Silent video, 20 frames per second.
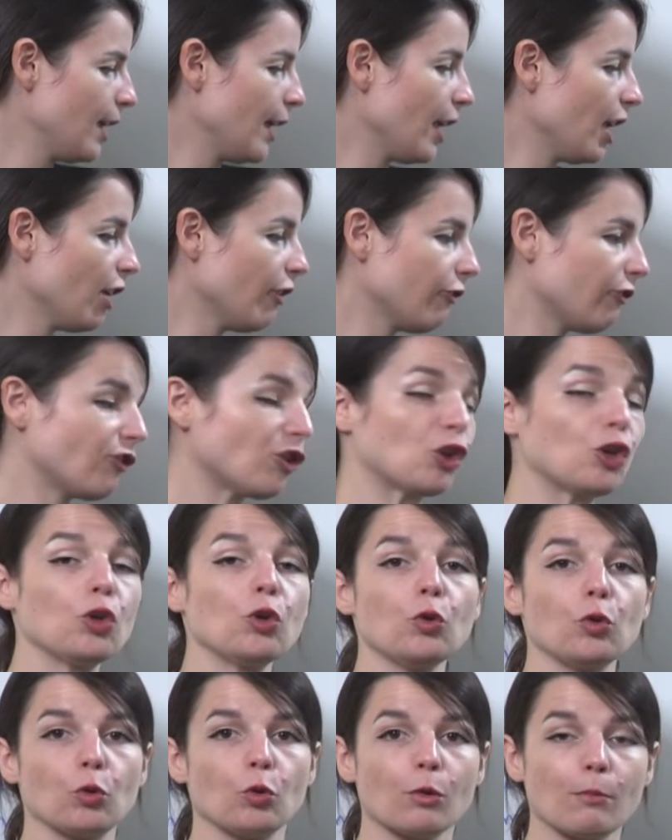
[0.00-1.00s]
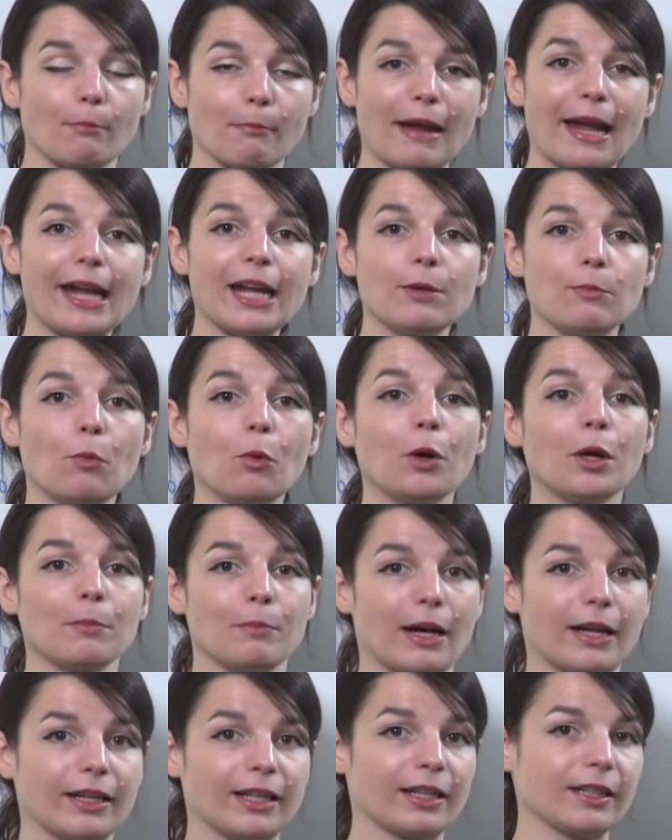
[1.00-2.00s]
If you made more
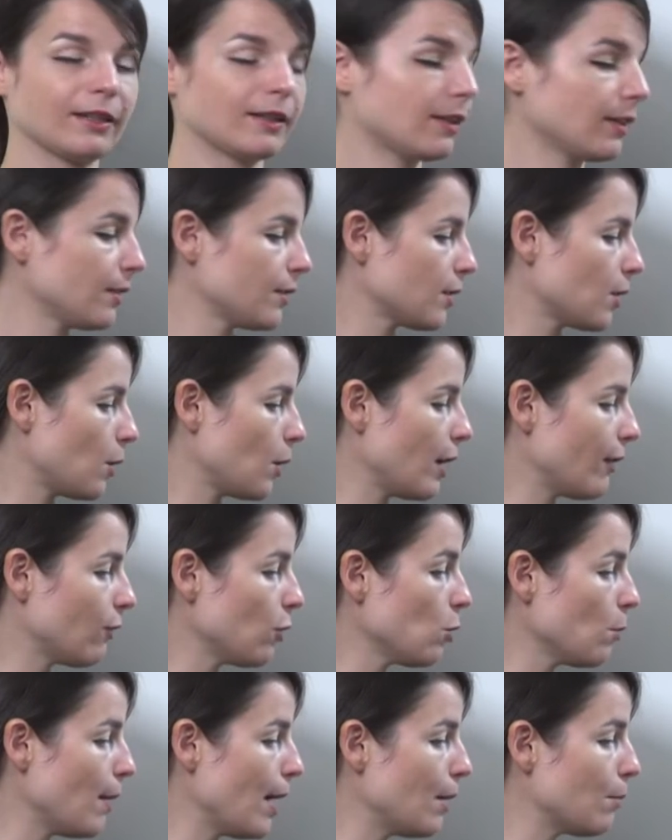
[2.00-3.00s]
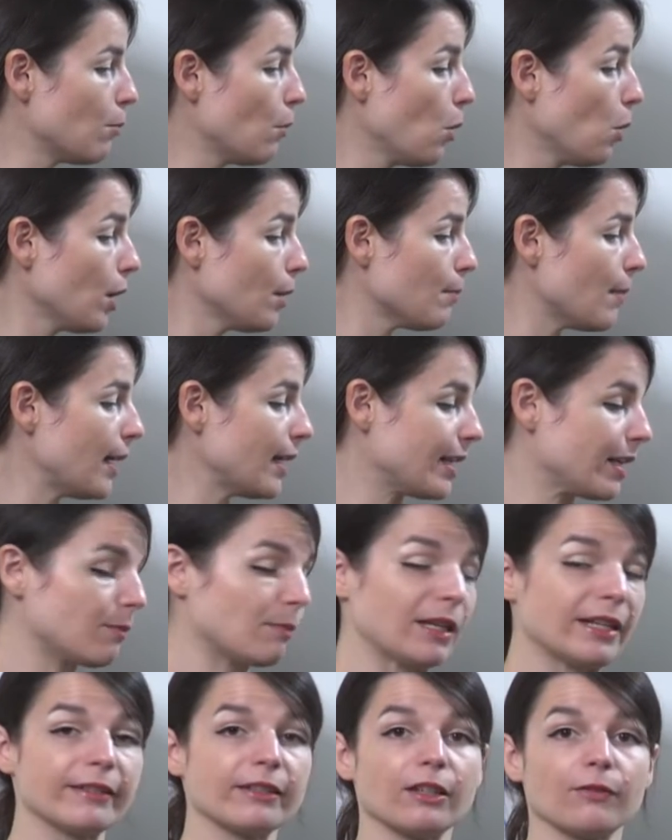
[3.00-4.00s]
money, so if you made more money
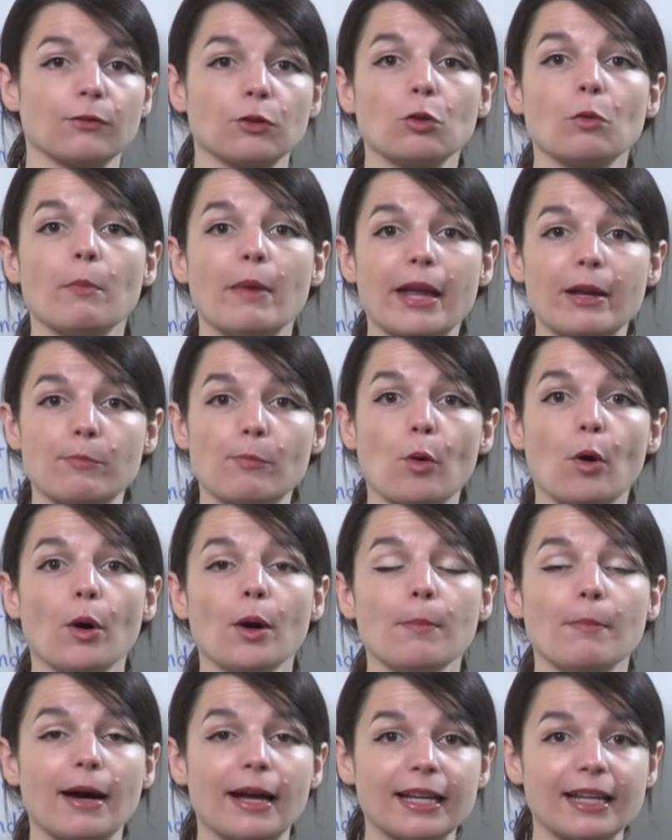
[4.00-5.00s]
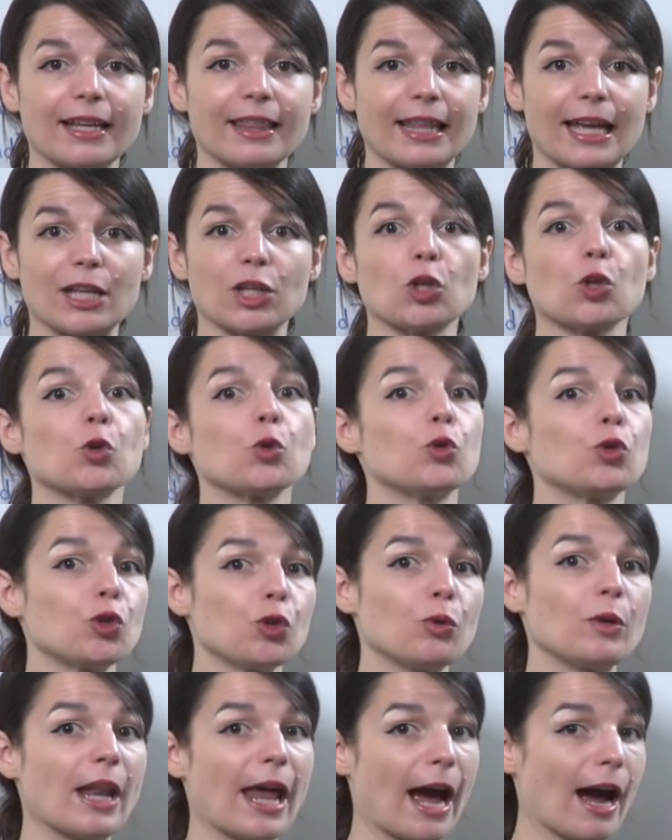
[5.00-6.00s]
means if you made more money than you
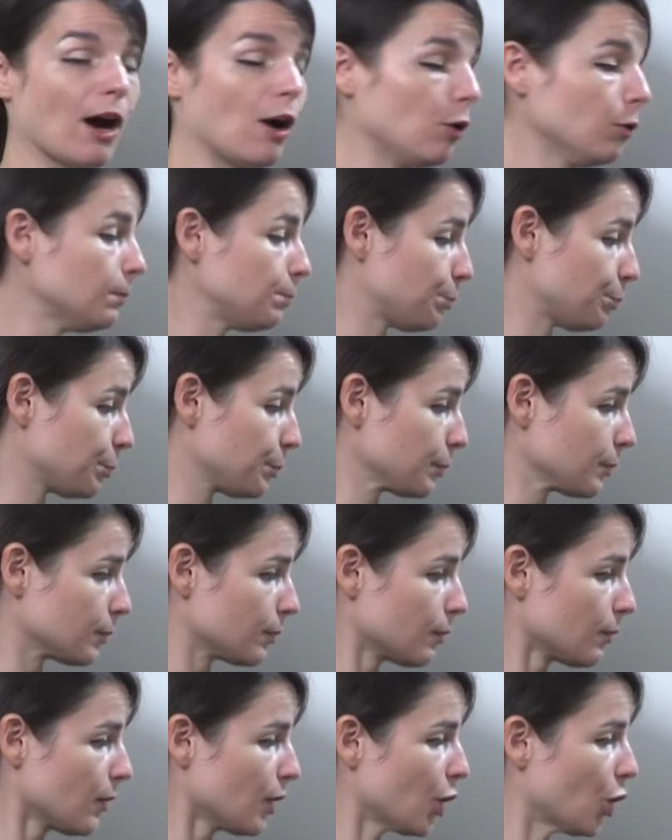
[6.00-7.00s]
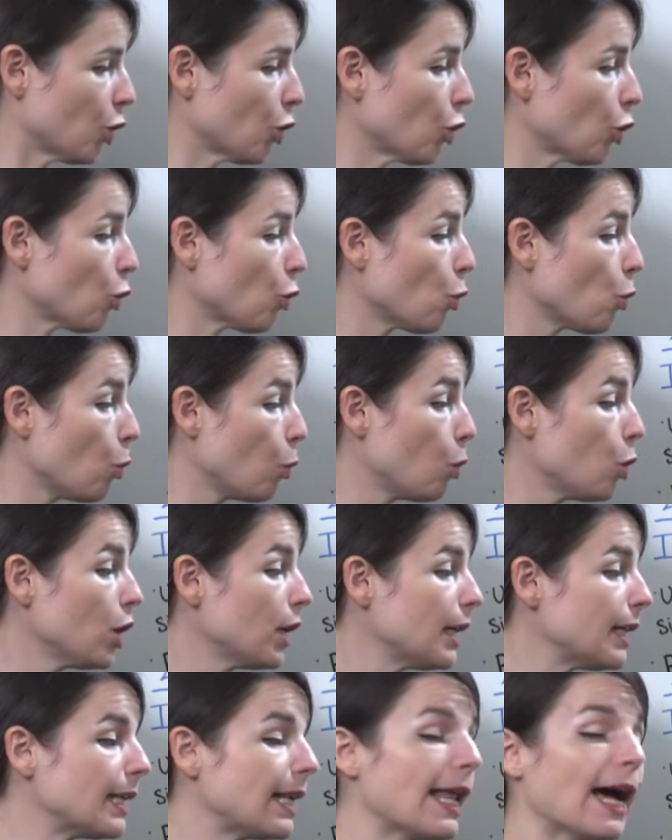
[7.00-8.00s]
do now, you
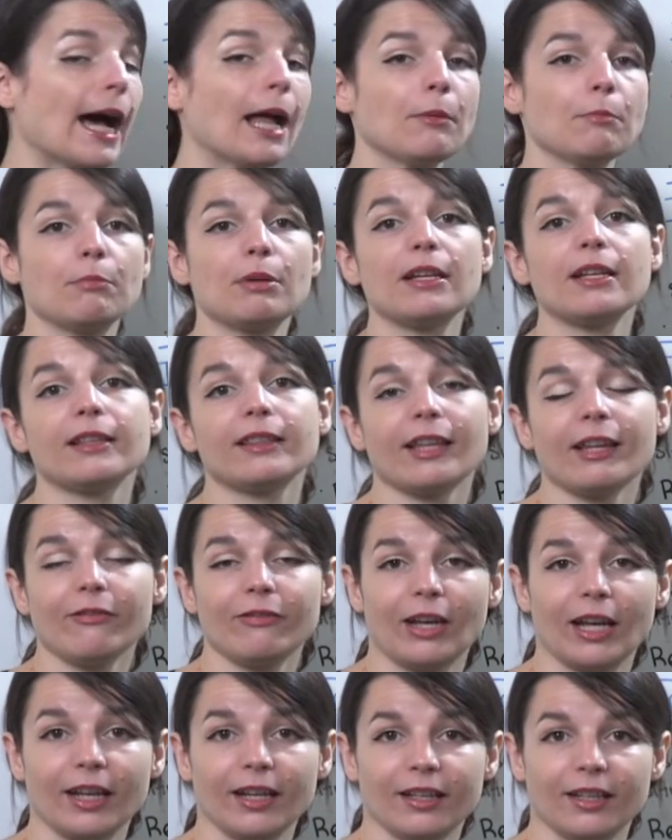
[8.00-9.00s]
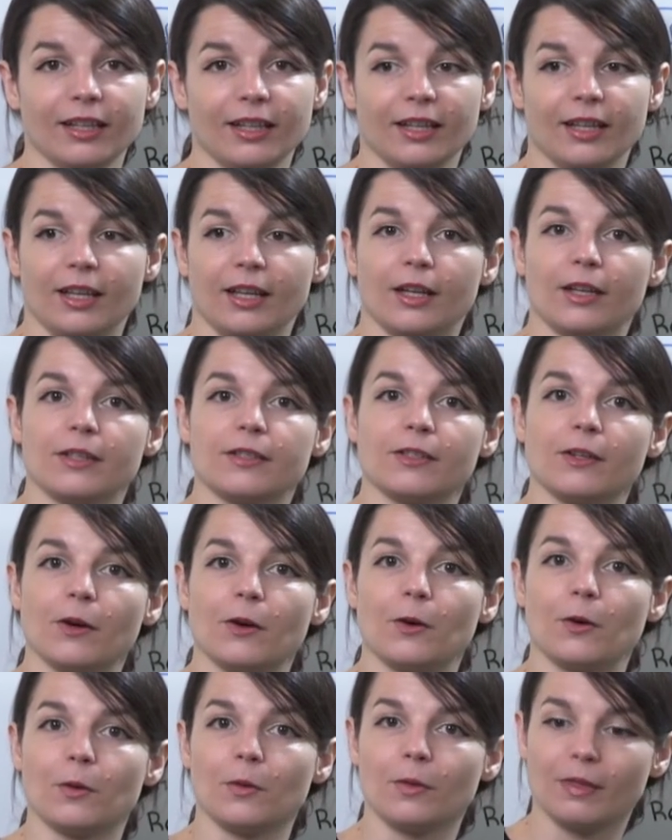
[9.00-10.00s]
would not be living.
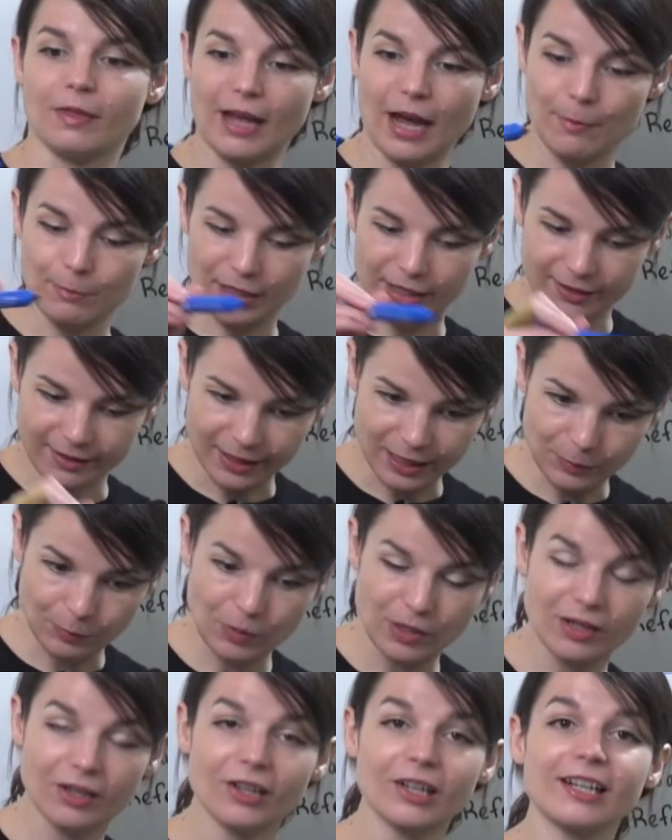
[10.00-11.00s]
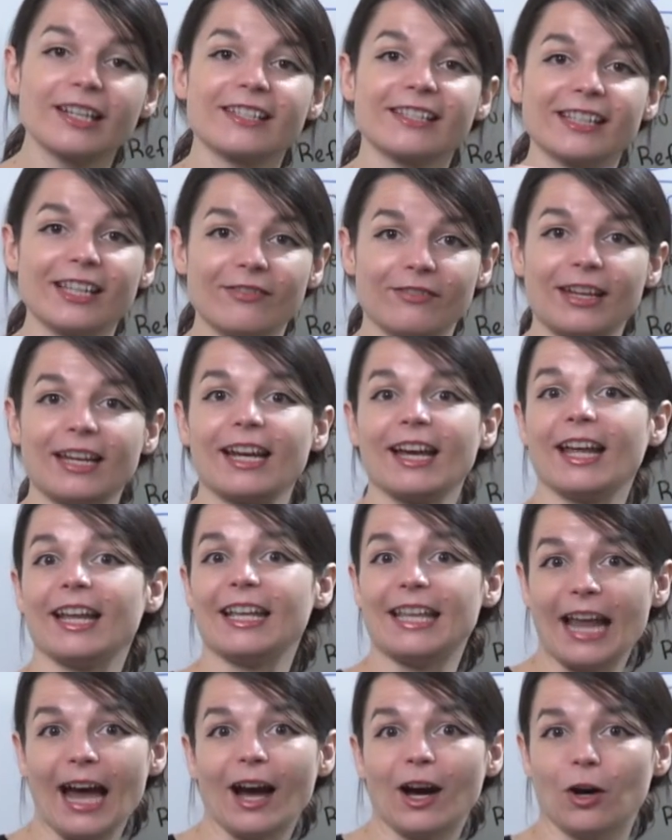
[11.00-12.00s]
So that means the speaker is living
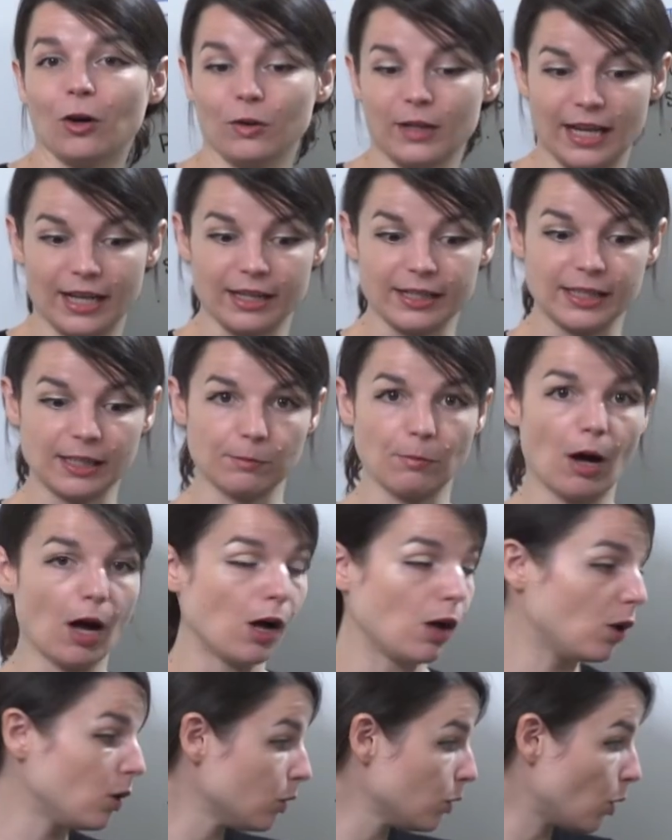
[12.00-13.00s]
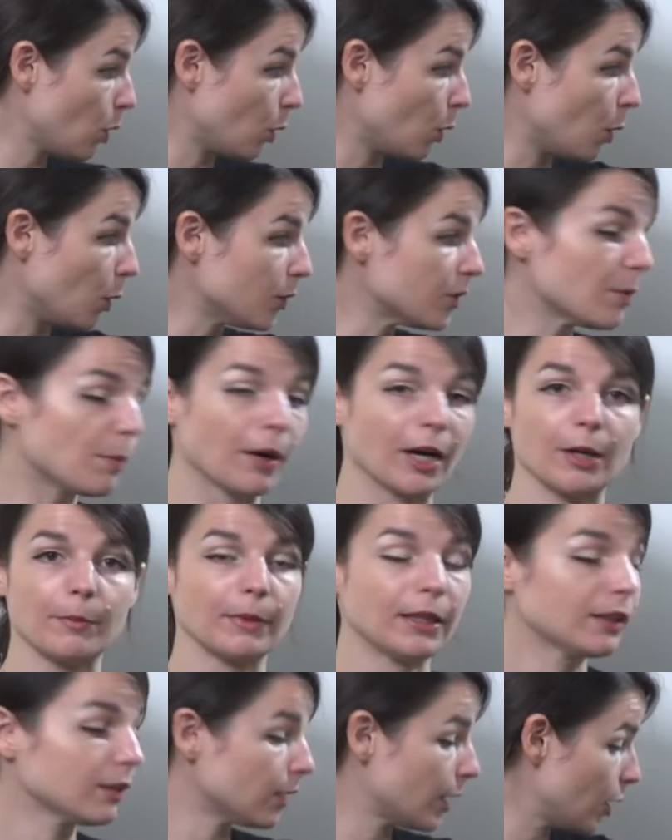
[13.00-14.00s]
now in a small, old
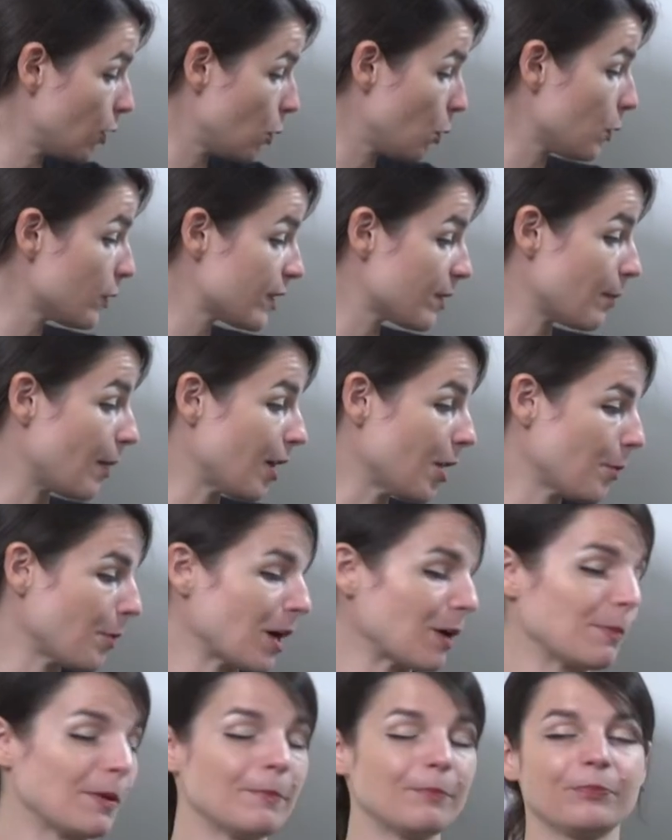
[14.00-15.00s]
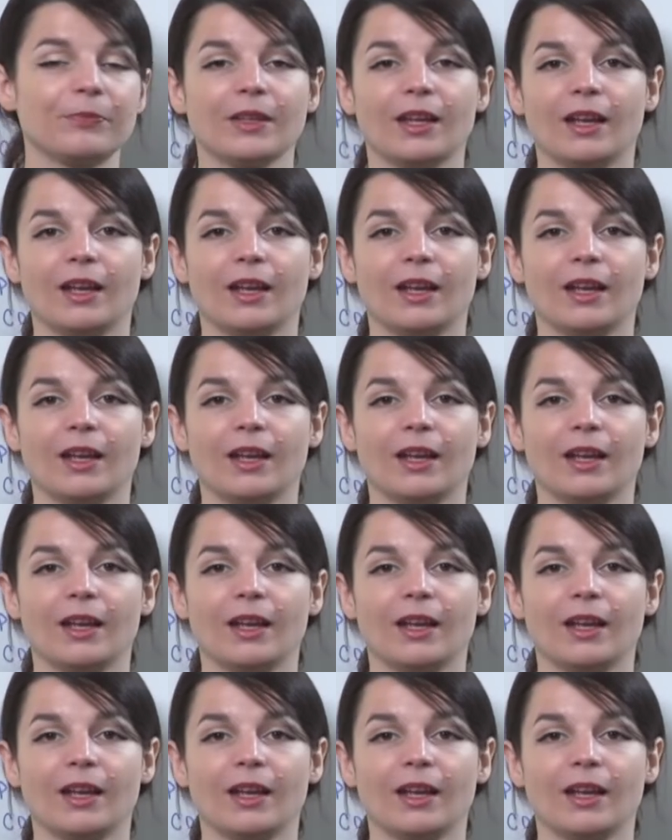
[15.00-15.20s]
apartment, in an old, small apartment.